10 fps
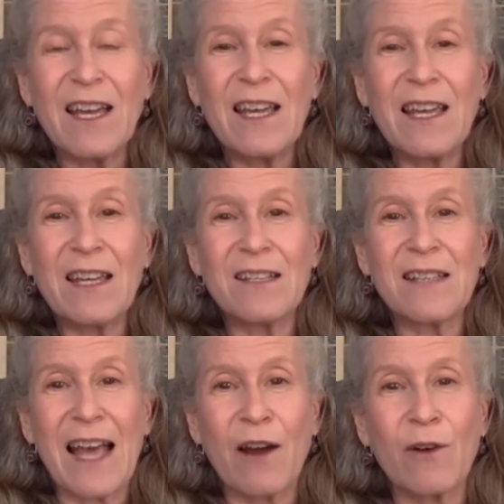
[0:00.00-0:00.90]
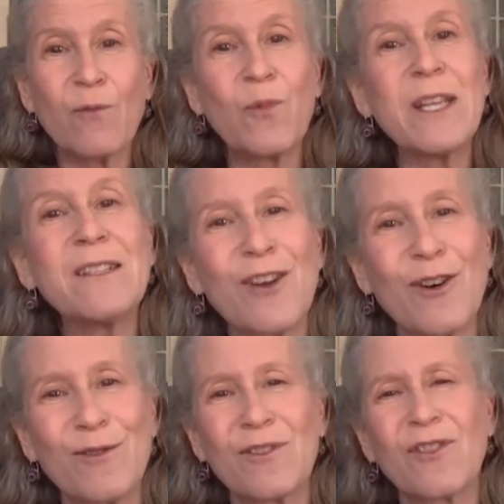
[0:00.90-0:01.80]
is our
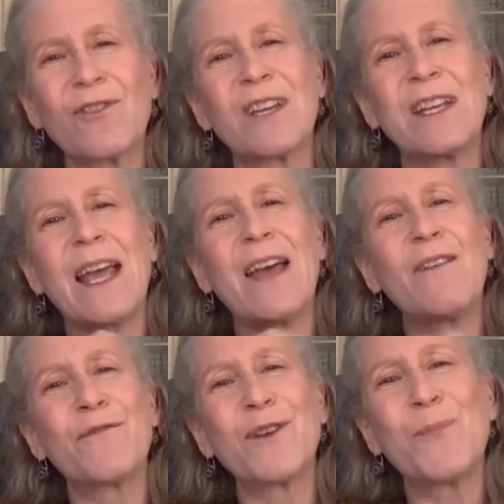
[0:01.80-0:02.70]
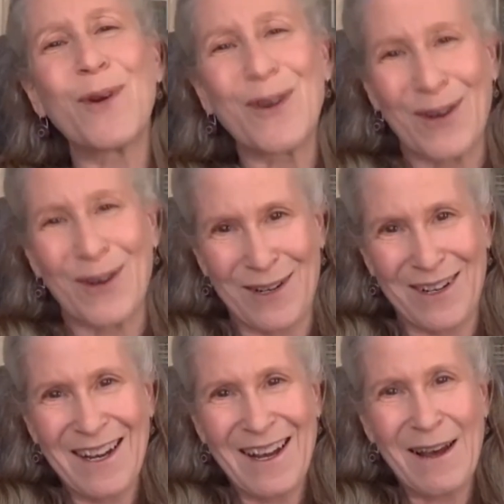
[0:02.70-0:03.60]
window to look at every
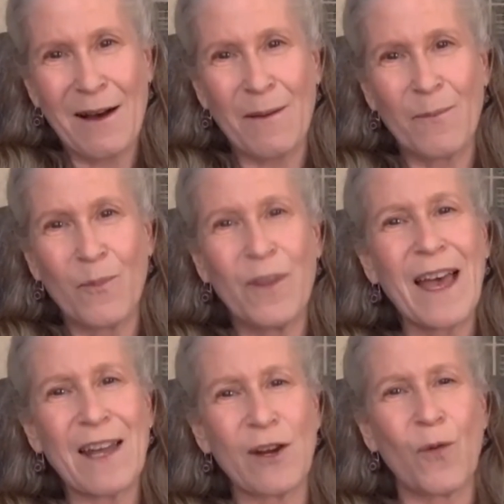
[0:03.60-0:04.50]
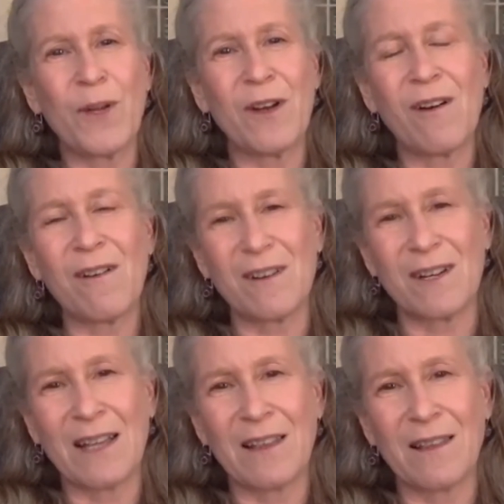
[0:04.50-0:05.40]
bird with that open
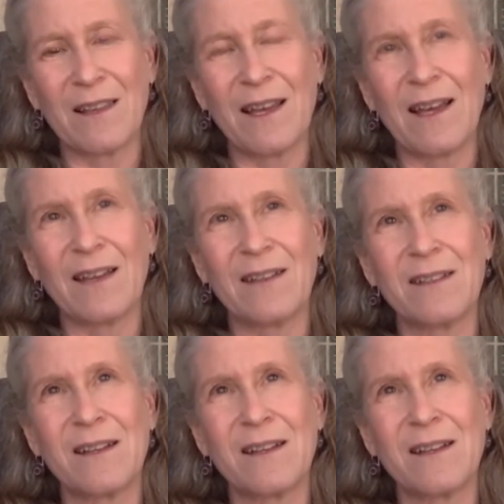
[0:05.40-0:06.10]
heart and